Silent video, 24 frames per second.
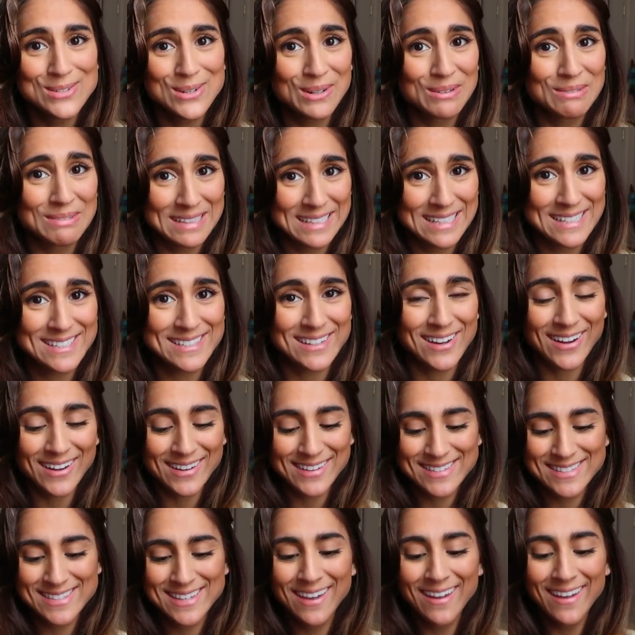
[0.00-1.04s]
so it really
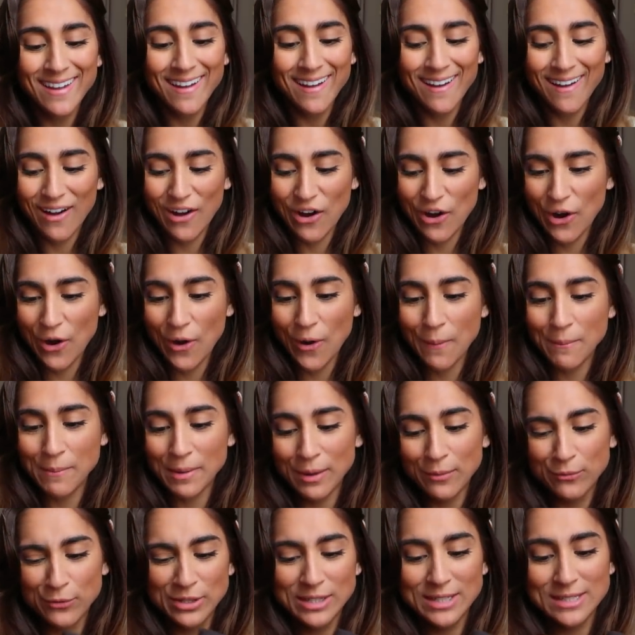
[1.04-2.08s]
sucks. Um,
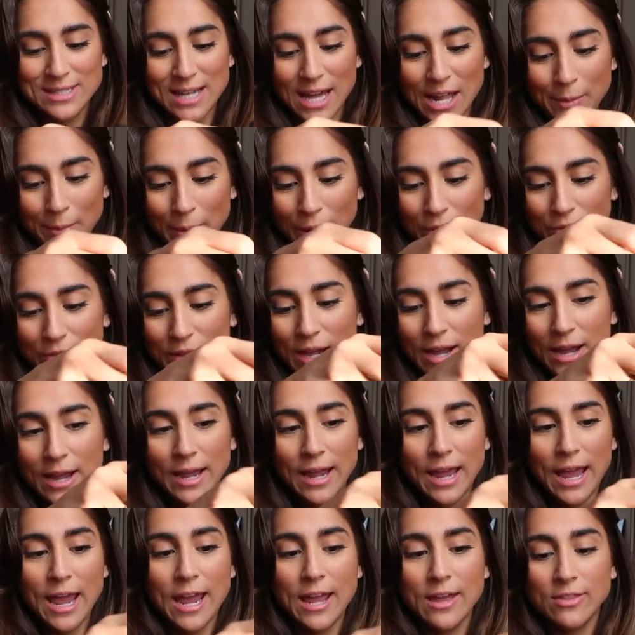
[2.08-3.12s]
I'm really sad about
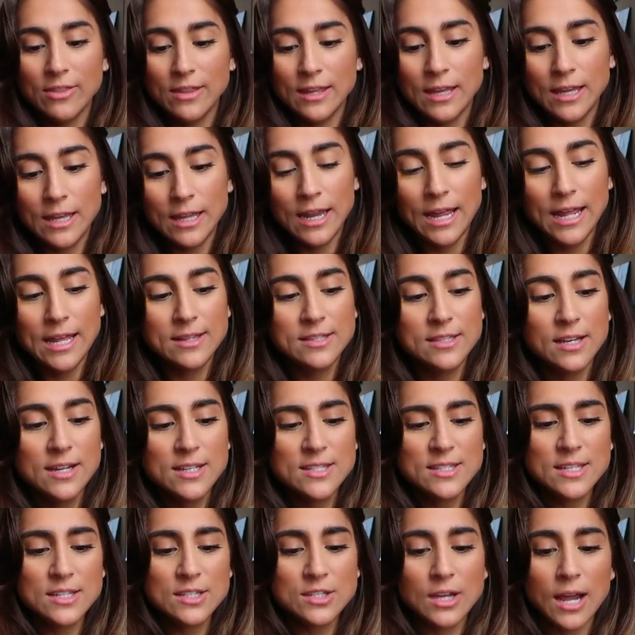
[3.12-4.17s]
that. And then it
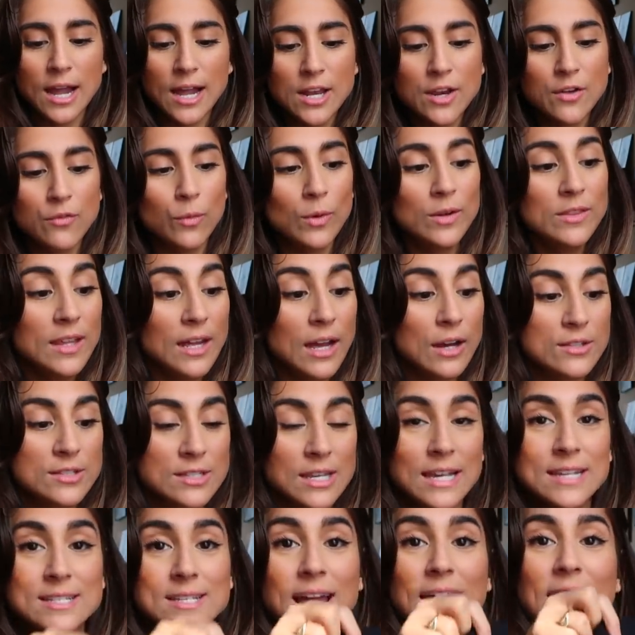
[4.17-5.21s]
does this kind of, one thing I'll
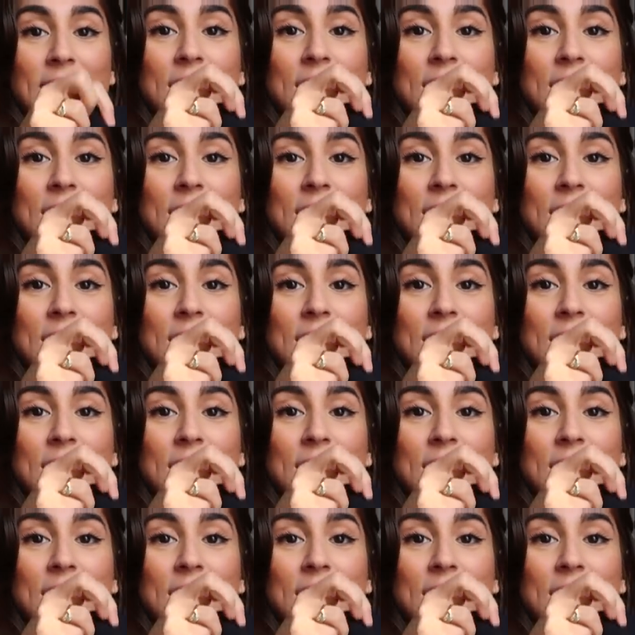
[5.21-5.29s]
say is I